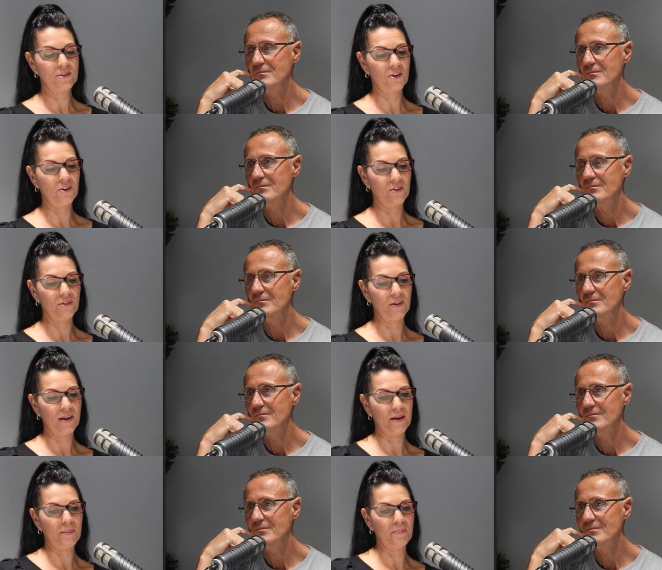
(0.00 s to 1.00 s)
Speaker 1: So,
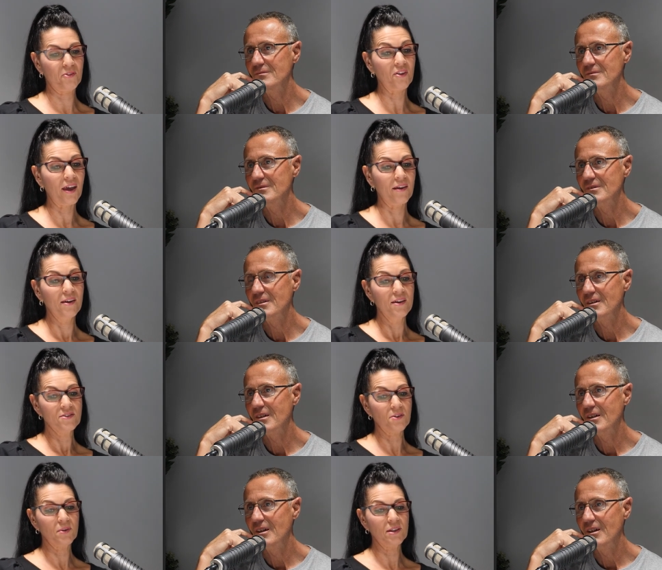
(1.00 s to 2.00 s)
um, so yeah,
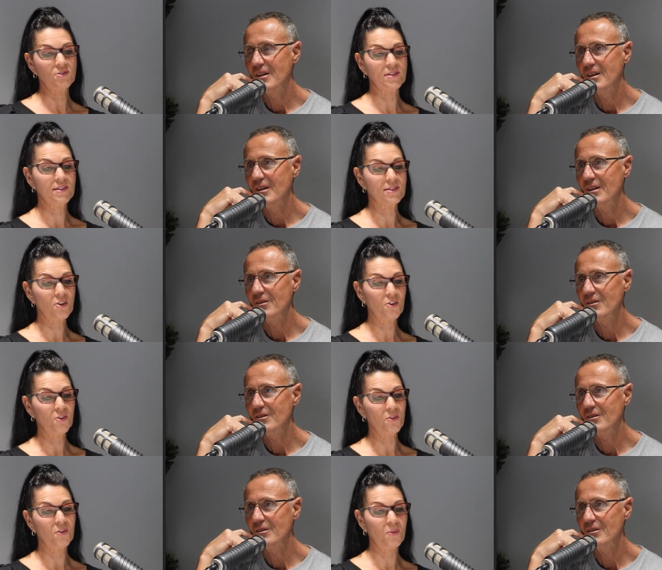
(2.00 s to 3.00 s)
so really interesting.
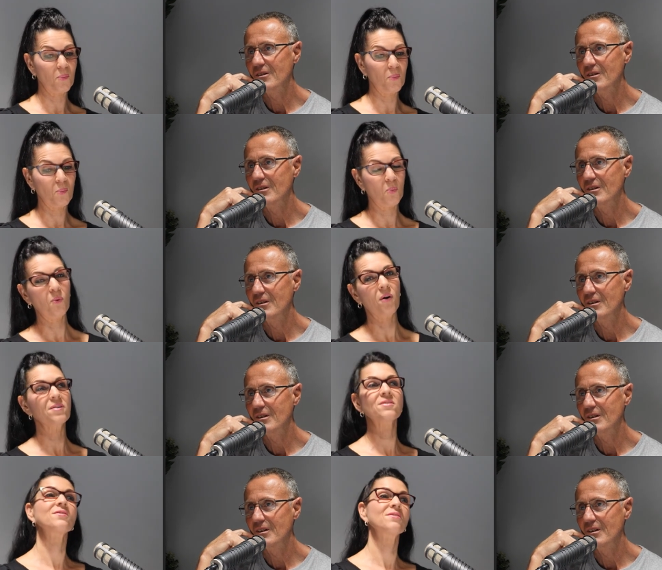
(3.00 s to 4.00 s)
So,
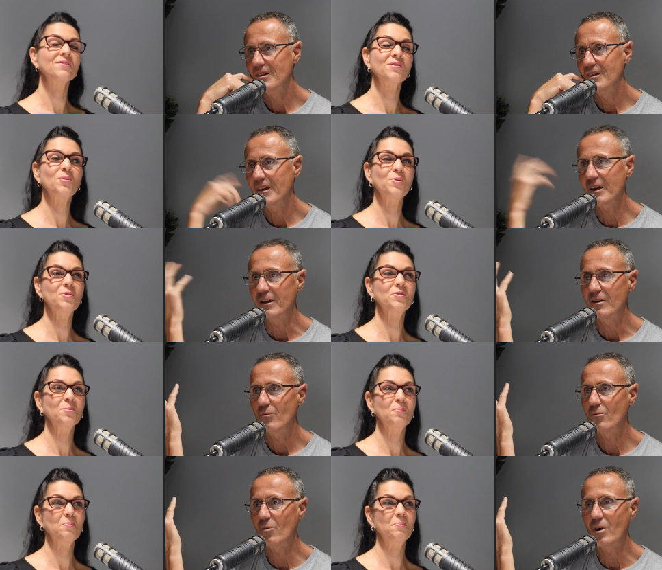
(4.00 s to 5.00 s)
what could
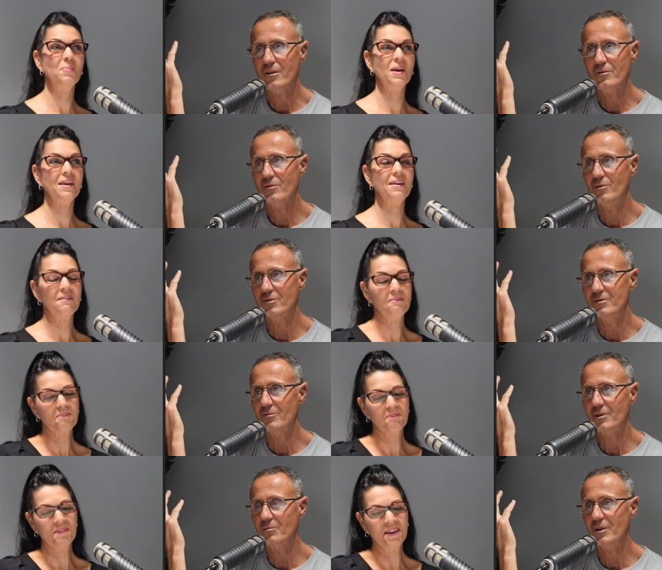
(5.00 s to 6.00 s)
yeah. what be, cause
Speaker 2: it?
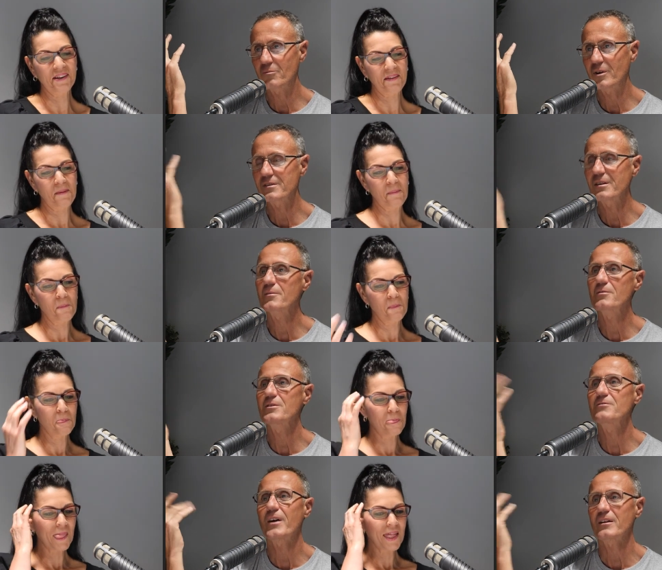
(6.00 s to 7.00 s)
What, what what are some of the
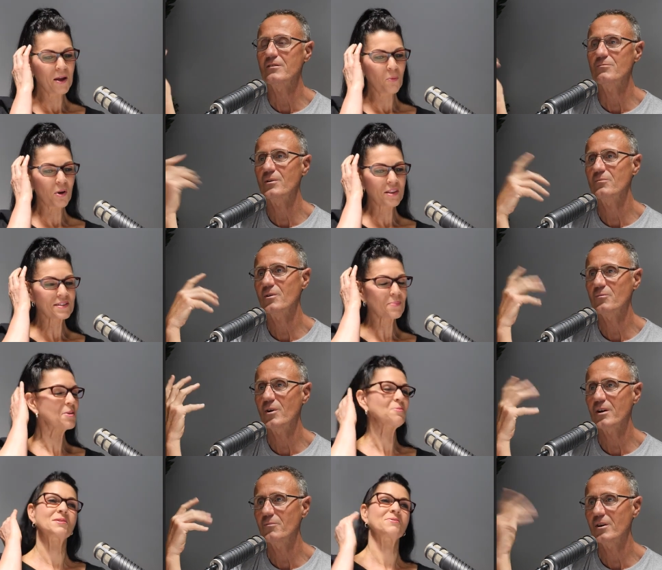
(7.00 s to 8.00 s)
risk factors? What what,
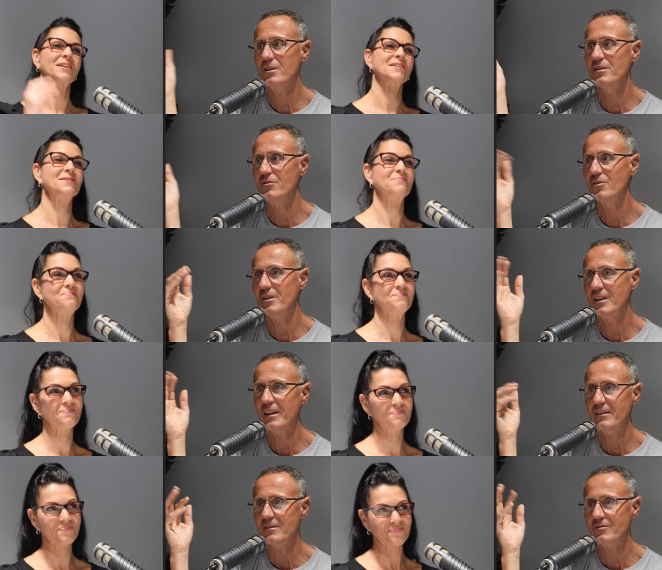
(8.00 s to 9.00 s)
what, what factors? can you do to
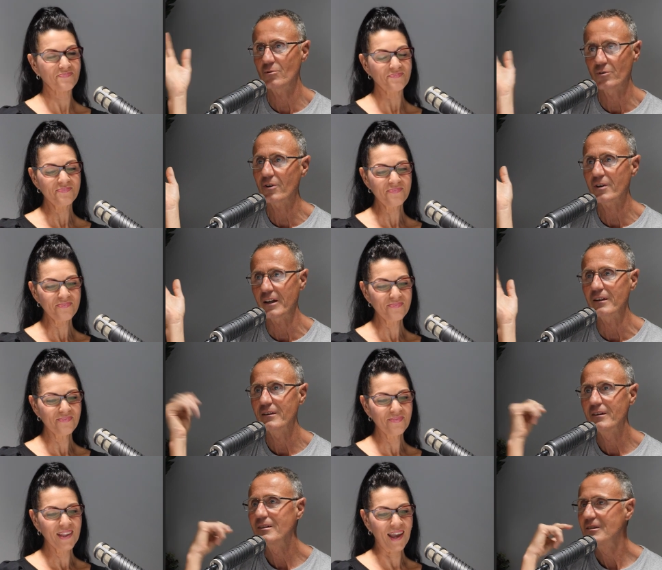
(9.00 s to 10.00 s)
get this or not get
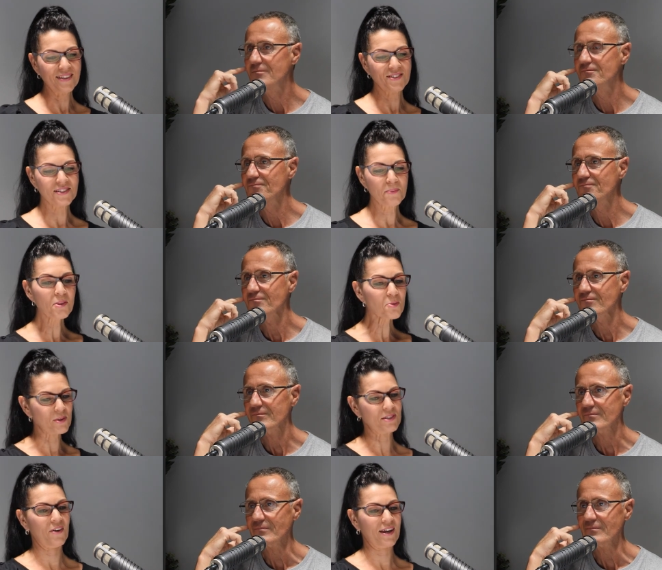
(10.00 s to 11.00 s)
it?
Speaker 1: Yeah, so some of the
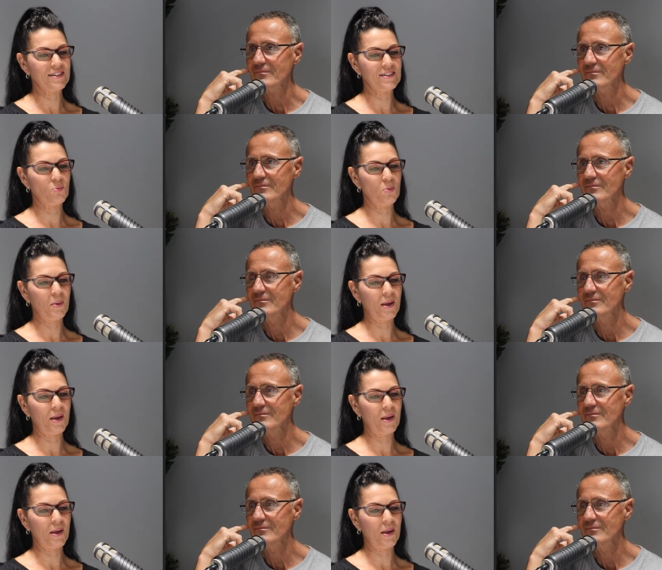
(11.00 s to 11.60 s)
risk factors would